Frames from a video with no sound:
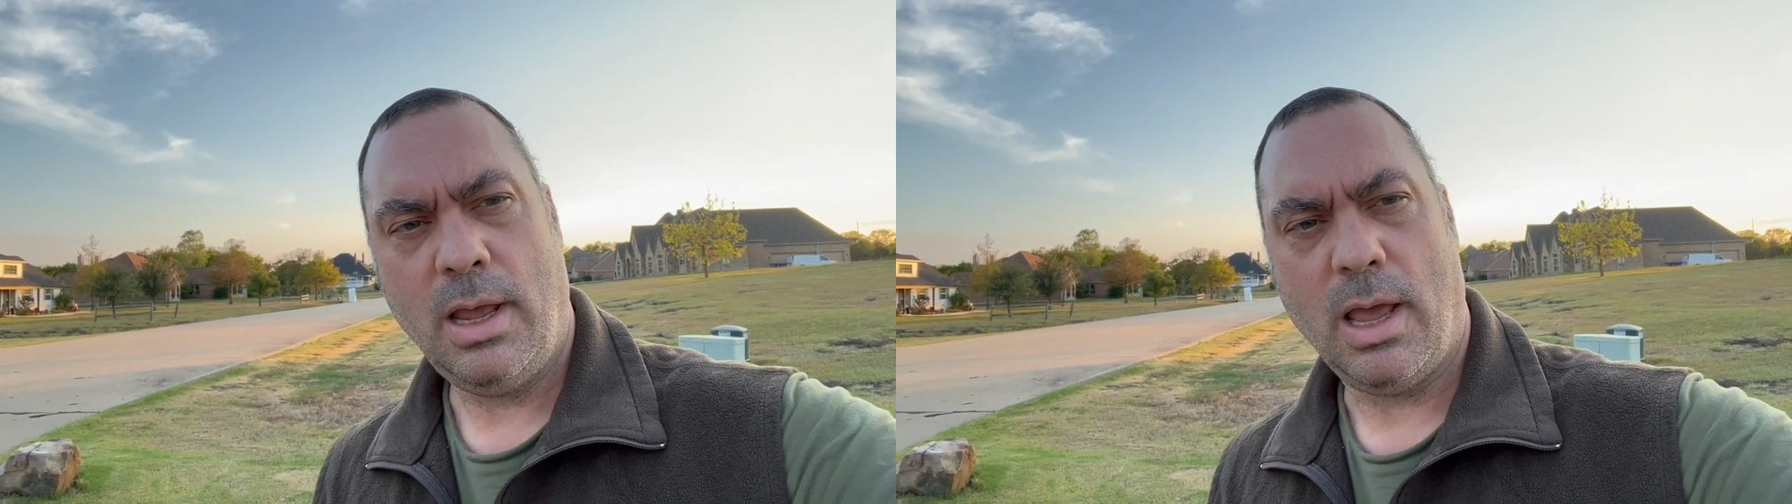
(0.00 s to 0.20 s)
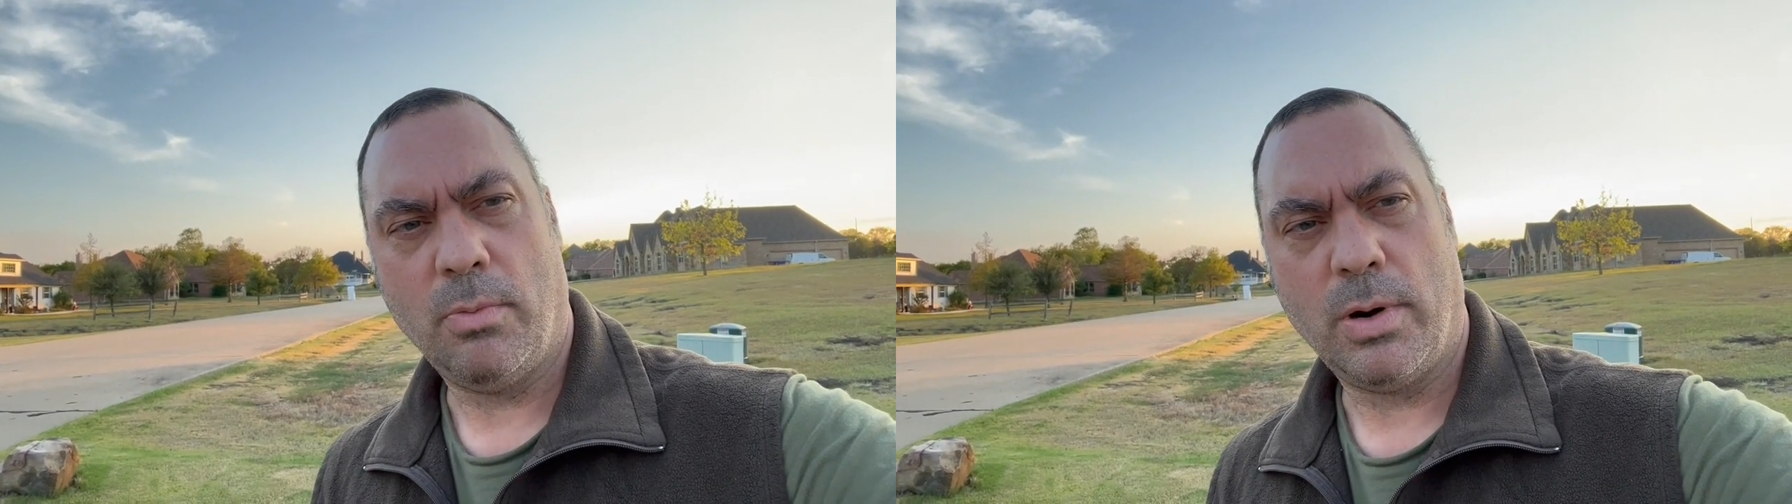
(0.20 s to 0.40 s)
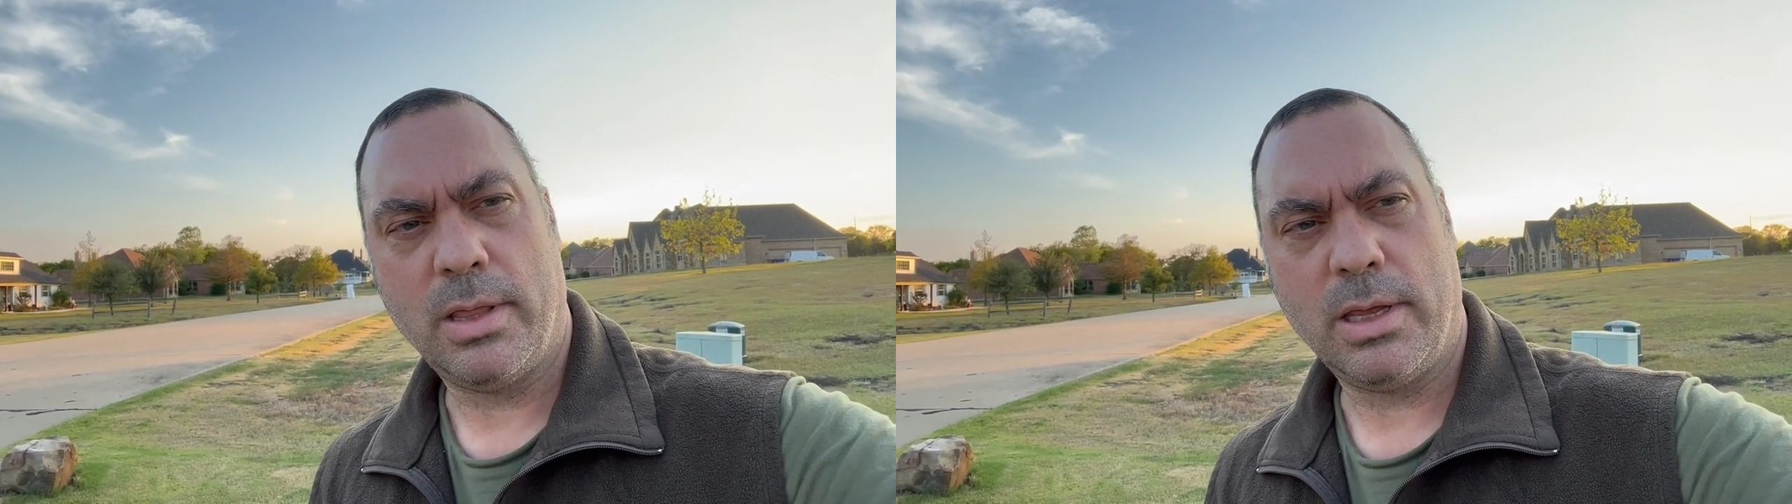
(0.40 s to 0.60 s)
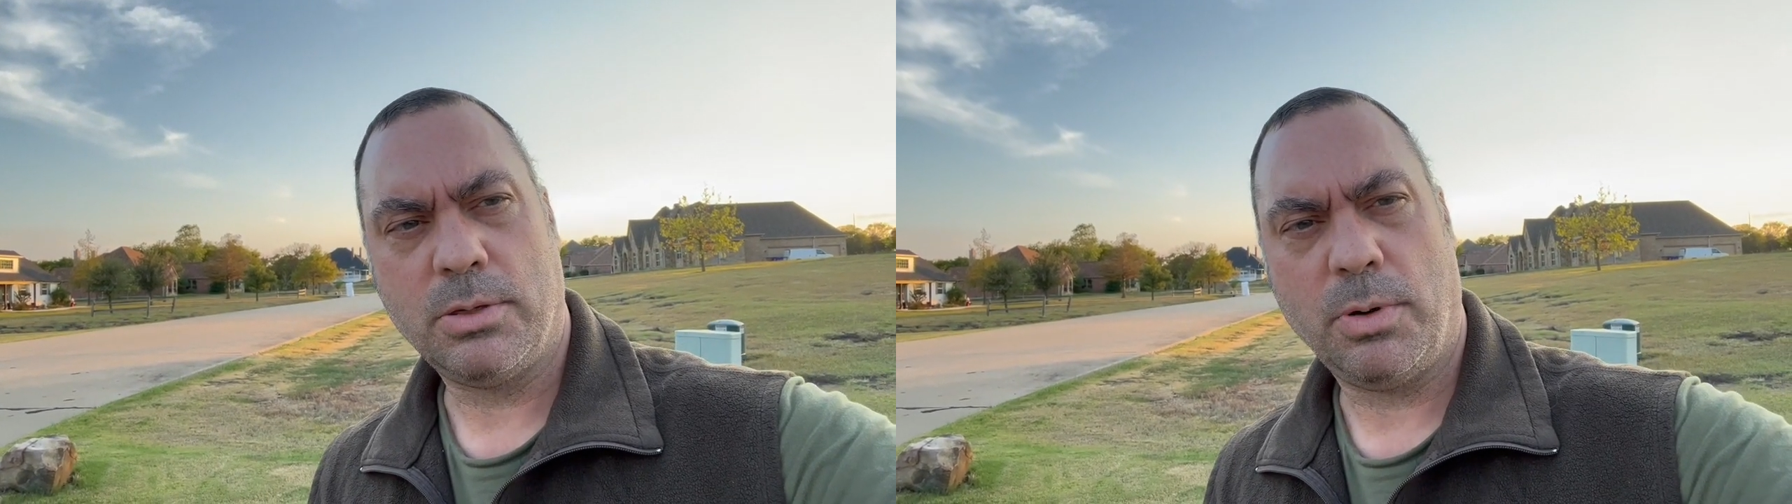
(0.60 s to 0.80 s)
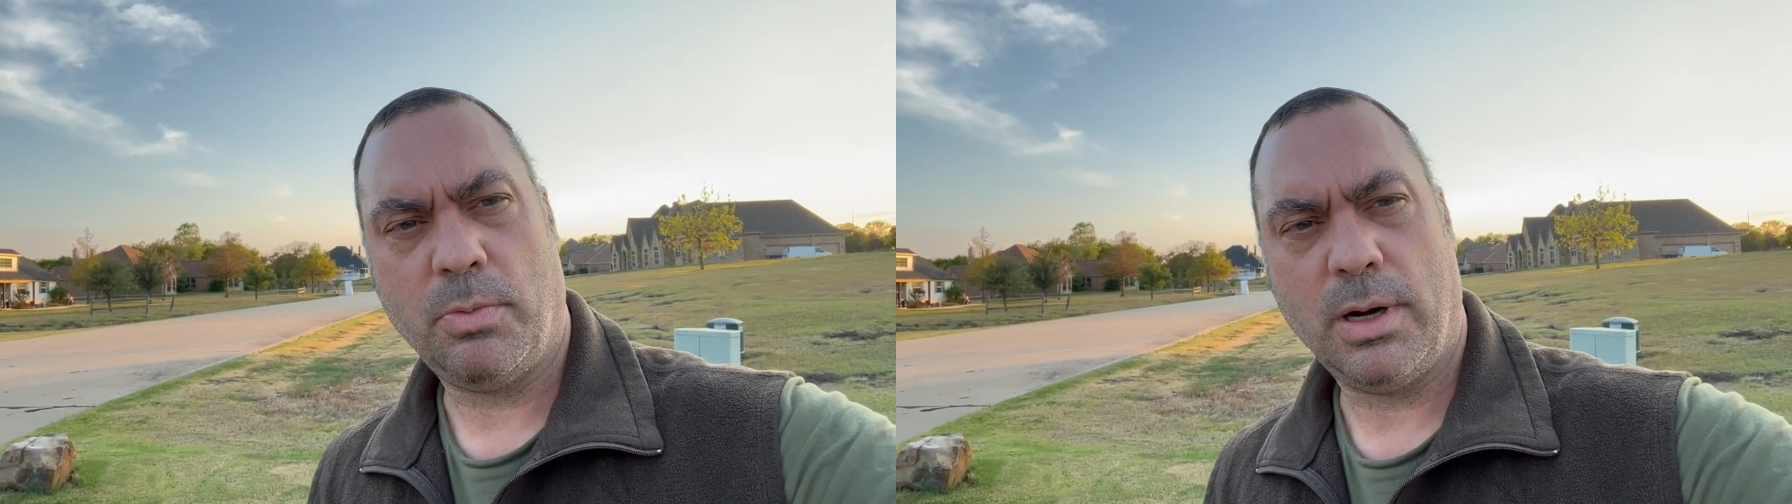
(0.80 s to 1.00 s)
And one of the
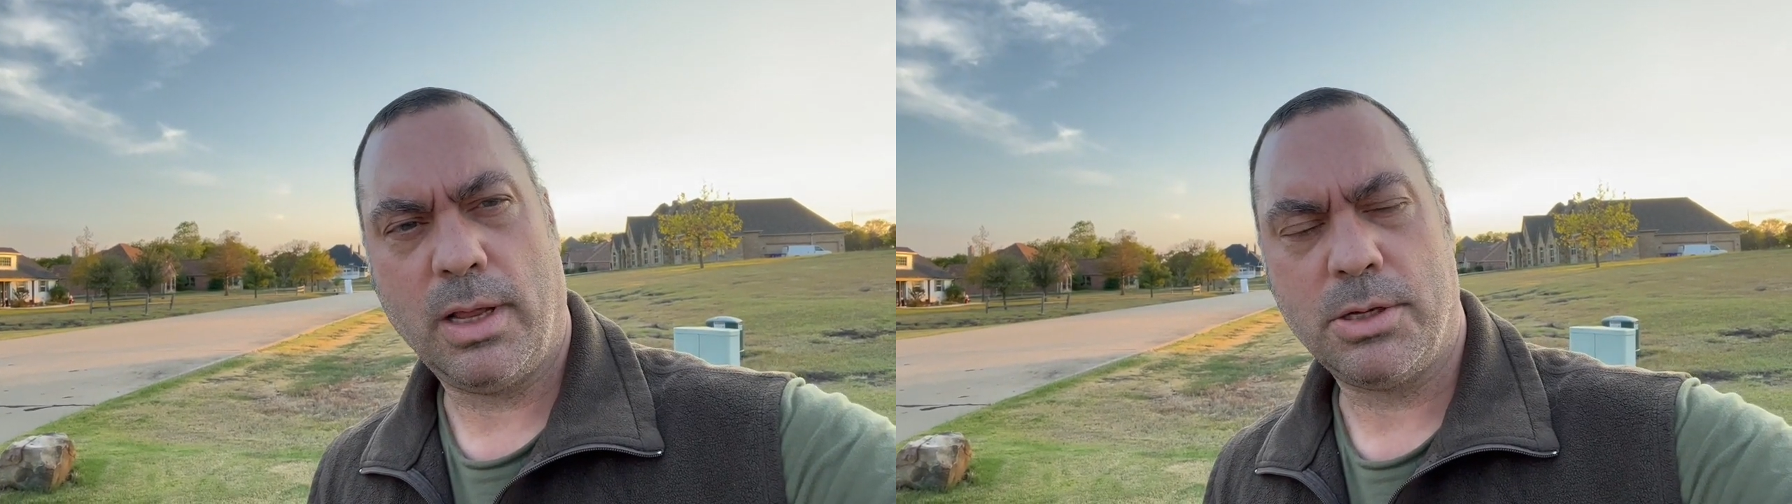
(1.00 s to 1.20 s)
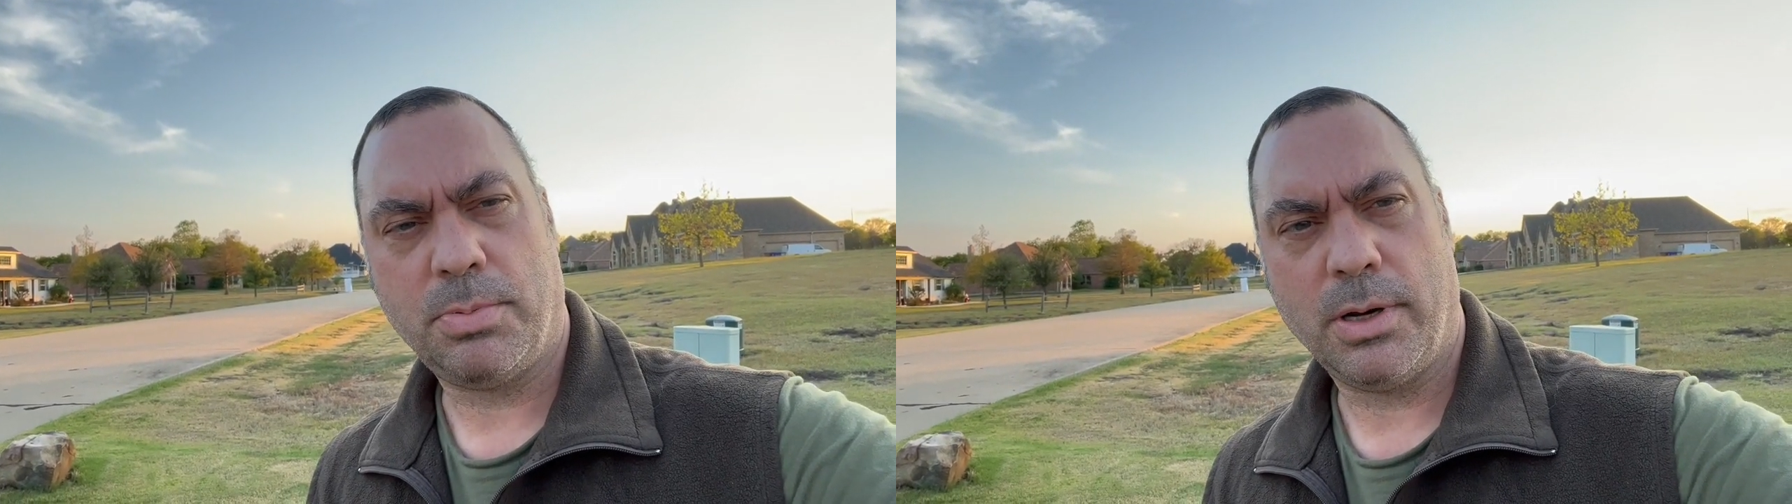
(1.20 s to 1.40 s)
things we realized